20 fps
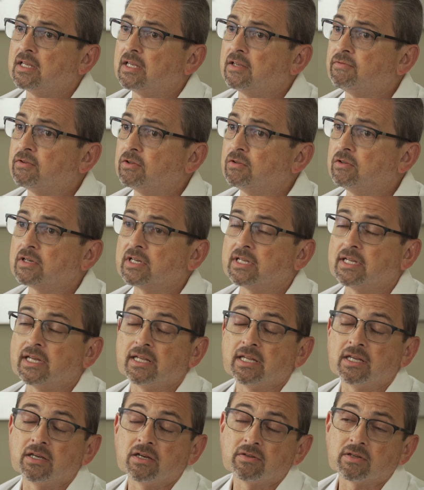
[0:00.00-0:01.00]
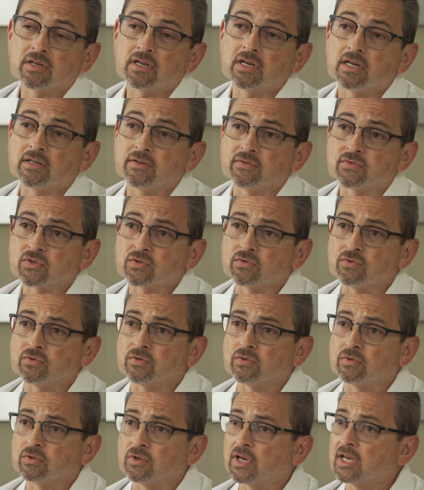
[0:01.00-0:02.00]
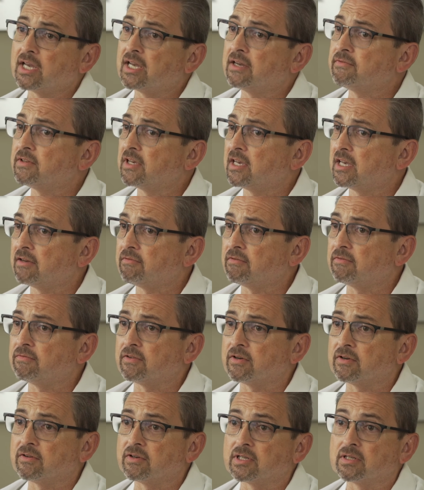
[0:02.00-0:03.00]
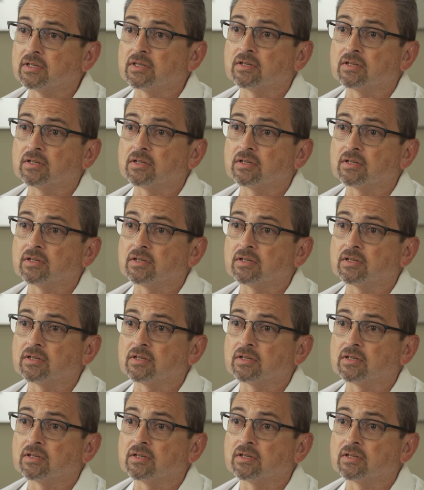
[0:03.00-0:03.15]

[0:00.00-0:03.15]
If you look at any other kind of screw, you have to have a very